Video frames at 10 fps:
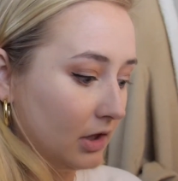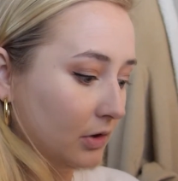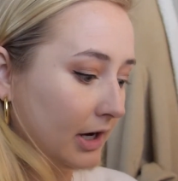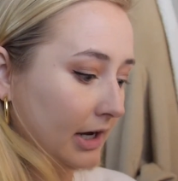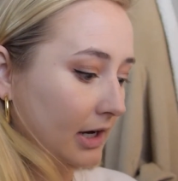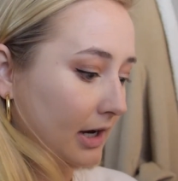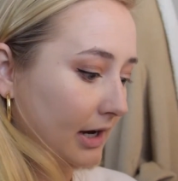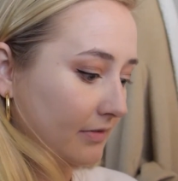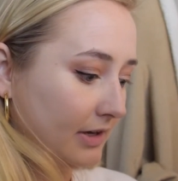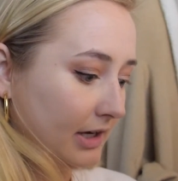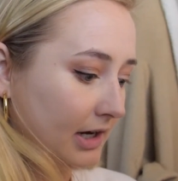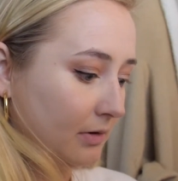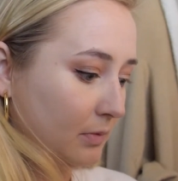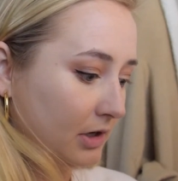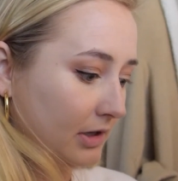Okay, I feel like
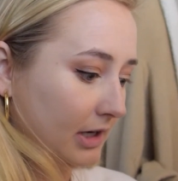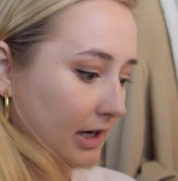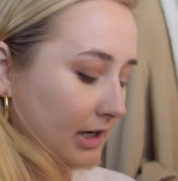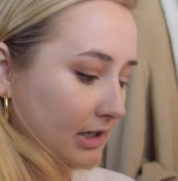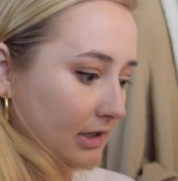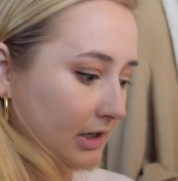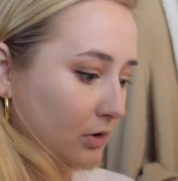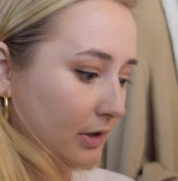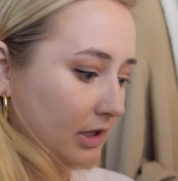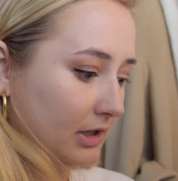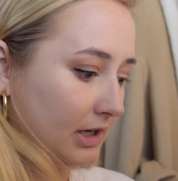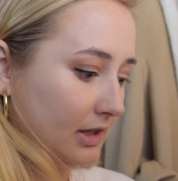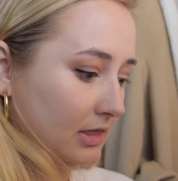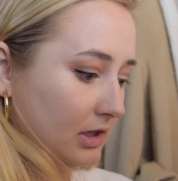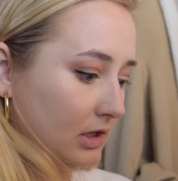I need to quickly
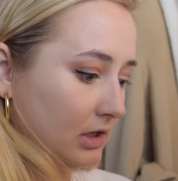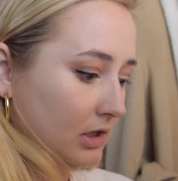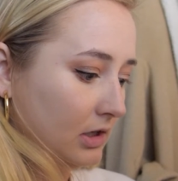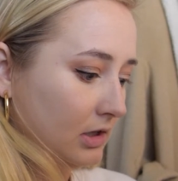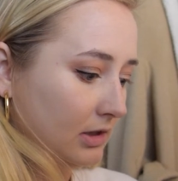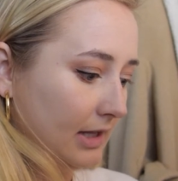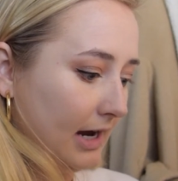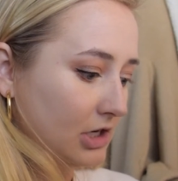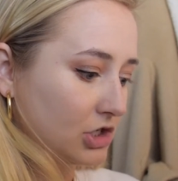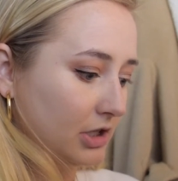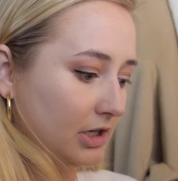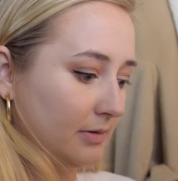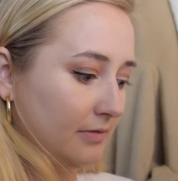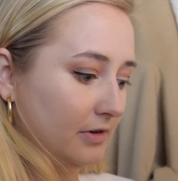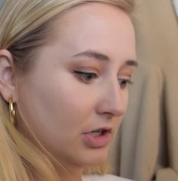get the lash on there
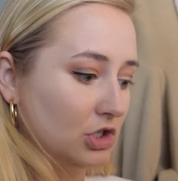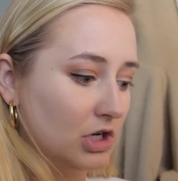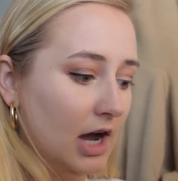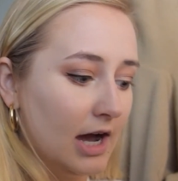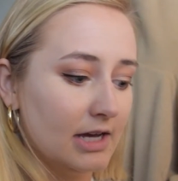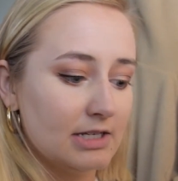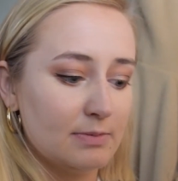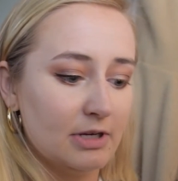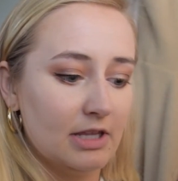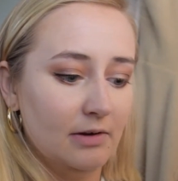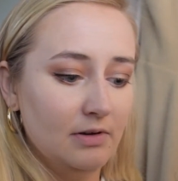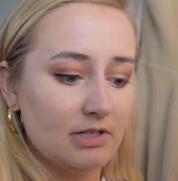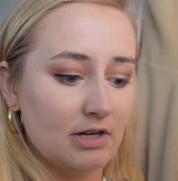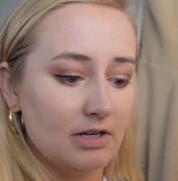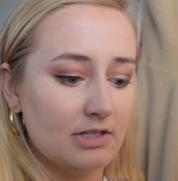before it dries, but that
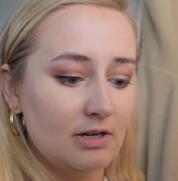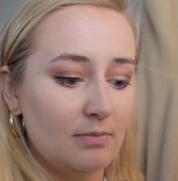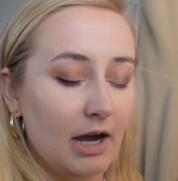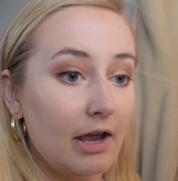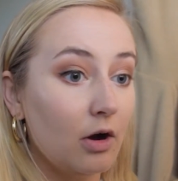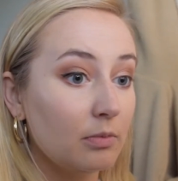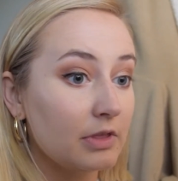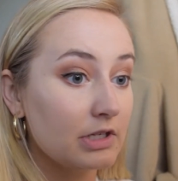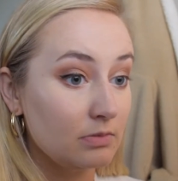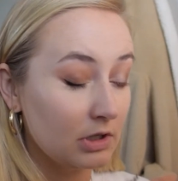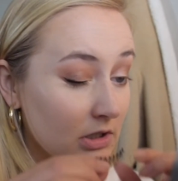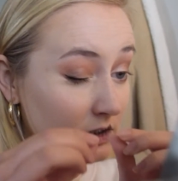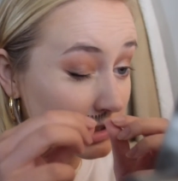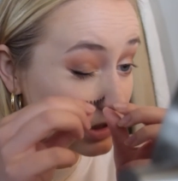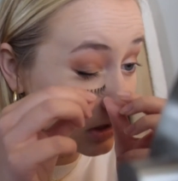was awesome. I hope this
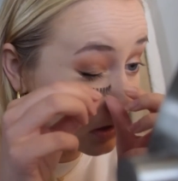works.